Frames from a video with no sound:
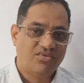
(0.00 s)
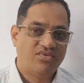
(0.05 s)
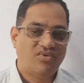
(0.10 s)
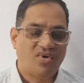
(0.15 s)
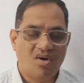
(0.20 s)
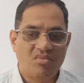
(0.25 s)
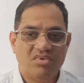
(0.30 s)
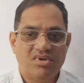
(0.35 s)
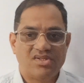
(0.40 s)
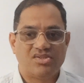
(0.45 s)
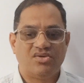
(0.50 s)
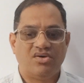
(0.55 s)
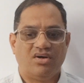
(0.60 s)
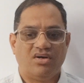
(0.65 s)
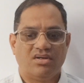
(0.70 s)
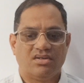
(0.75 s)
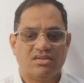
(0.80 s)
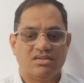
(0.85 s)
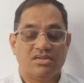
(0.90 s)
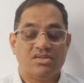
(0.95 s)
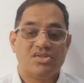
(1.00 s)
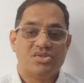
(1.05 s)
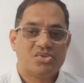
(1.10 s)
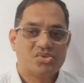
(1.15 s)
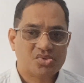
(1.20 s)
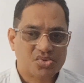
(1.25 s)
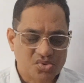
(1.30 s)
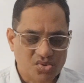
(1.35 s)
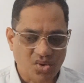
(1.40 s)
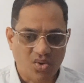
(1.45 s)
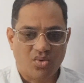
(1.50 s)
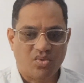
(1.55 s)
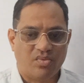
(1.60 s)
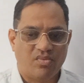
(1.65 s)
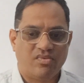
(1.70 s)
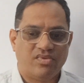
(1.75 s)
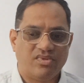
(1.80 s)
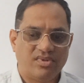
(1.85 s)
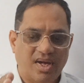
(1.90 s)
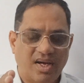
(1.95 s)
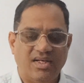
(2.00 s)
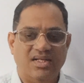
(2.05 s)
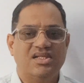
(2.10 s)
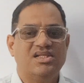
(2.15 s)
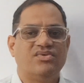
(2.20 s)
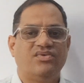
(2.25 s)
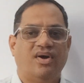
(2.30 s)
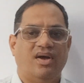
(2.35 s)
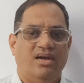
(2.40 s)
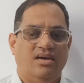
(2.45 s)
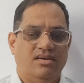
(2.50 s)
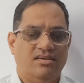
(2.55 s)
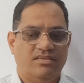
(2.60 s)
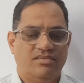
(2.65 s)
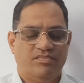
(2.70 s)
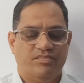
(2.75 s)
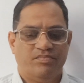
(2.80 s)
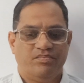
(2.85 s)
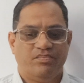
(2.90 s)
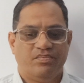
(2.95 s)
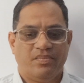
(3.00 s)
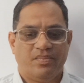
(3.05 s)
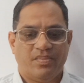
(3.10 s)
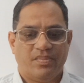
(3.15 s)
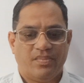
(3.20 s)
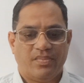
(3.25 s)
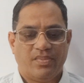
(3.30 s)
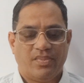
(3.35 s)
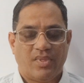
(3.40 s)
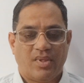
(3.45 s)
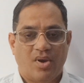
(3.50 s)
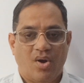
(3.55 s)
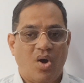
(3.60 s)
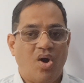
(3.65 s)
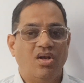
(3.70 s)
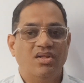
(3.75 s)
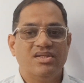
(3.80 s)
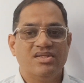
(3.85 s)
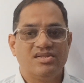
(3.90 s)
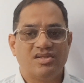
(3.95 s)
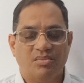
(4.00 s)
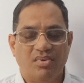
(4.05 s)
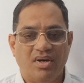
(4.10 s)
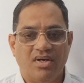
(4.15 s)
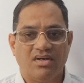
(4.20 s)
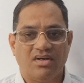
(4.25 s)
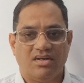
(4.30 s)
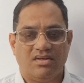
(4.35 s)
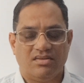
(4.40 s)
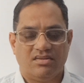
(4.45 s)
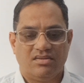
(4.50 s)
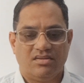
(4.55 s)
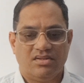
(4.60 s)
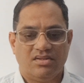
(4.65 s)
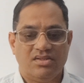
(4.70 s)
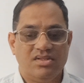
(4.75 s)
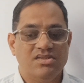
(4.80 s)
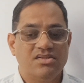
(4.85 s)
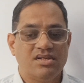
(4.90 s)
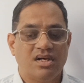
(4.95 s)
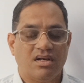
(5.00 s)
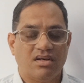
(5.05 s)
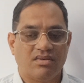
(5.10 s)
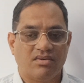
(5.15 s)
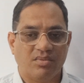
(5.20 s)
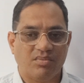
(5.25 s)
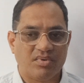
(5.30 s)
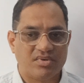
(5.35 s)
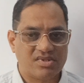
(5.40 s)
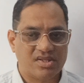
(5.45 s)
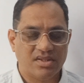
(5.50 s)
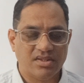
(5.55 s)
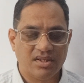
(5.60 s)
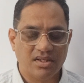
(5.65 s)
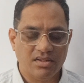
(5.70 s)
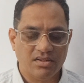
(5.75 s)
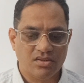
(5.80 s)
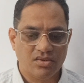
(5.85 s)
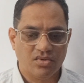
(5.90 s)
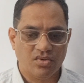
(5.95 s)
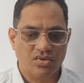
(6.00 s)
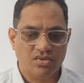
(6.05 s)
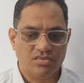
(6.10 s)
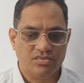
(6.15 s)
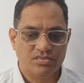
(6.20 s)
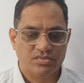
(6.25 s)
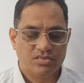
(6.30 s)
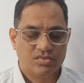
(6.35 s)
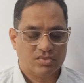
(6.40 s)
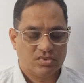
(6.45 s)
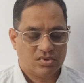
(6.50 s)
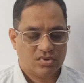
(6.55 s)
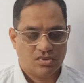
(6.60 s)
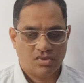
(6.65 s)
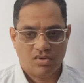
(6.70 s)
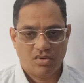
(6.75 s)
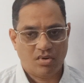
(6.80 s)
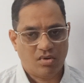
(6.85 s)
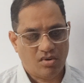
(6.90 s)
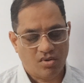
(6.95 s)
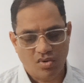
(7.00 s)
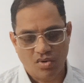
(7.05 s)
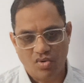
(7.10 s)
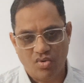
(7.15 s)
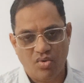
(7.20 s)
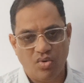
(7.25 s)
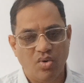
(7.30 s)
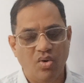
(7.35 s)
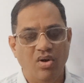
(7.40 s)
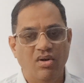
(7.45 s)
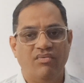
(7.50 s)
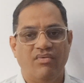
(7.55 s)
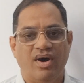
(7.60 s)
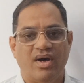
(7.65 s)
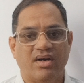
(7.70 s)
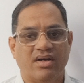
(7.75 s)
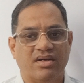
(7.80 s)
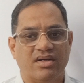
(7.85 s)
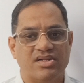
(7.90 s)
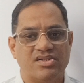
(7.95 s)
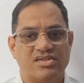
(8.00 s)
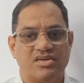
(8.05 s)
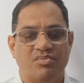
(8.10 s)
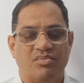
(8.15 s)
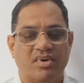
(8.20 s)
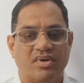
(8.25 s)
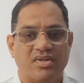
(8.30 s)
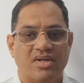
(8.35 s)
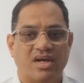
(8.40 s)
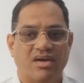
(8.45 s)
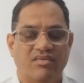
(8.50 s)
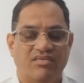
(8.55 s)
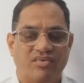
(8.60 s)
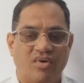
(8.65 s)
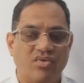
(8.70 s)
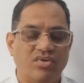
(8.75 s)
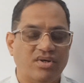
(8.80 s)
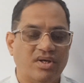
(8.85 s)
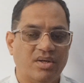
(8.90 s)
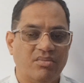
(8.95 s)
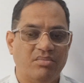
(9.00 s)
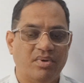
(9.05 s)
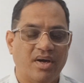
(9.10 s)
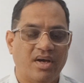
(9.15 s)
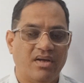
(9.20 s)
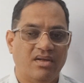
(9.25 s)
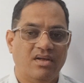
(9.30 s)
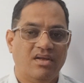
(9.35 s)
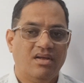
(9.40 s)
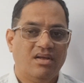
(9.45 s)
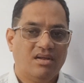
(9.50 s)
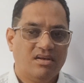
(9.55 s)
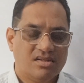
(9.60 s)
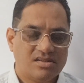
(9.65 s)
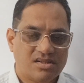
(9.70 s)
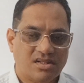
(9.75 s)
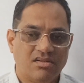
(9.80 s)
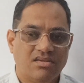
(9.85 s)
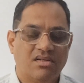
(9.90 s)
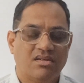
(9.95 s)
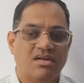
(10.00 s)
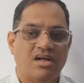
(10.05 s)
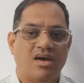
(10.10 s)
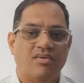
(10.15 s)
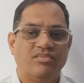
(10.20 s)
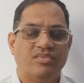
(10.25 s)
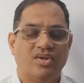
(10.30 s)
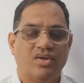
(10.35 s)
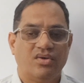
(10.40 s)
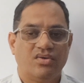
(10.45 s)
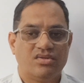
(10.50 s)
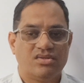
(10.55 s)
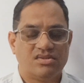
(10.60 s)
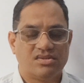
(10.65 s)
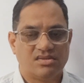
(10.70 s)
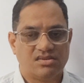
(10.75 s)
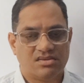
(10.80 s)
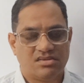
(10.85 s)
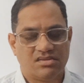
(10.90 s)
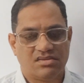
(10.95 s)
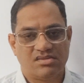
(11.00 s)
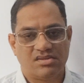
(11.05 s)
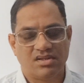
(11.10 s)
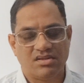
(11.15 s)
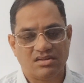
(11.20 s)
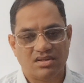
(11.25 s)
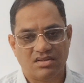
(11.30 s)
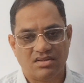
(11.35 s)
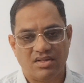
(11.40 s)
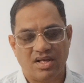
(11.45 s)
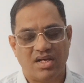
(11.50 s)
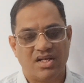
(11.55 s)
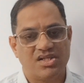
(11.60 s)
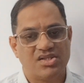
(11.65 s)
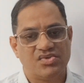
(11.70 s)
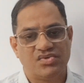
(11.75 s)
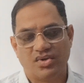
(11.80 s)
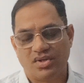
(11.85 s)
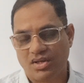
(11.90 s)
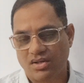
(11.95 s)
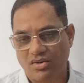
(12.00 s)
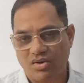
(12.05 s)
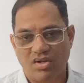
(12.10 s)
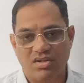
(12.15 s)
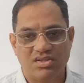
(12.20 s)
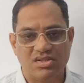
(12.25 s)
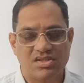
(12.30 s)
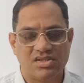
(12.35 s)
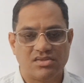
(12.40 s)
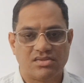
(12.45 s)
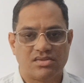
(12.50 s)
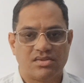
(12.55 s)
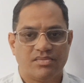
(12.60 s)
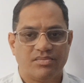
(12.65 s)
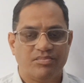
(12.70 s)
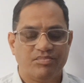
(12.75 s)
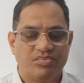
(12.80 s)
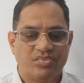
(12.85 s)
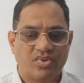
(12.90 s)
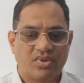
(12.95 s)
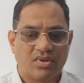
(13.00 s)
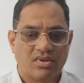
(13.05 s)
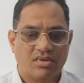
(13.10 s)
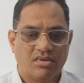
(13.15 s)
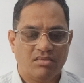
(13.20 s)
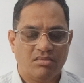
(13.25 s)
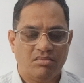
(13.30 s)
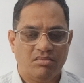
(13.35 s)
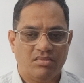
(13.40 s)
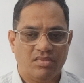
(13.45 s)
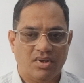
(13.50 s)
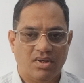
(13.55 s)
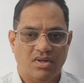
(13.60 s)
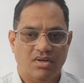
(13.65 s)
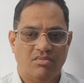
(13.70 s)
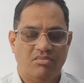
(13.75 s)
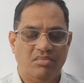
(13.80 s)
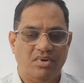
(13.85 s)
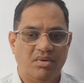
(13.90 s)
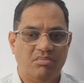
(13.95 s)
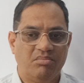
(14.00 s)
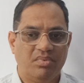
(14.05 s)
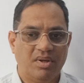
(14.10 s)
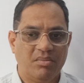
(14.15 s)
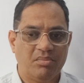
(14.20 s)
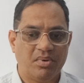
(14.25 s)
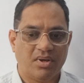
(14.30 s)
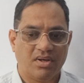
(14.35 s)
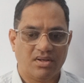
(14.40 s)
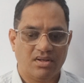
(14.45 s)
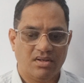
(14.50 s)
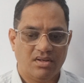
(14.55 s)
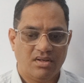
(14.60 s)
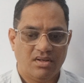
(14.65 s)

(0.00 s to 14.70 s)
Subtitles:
Formless God. So, that is why all these Abhanga, these are representing, you know, whole Varkari Sampradaya founded by Sant Namdevas, Sant Jnaneshwar and all these big people.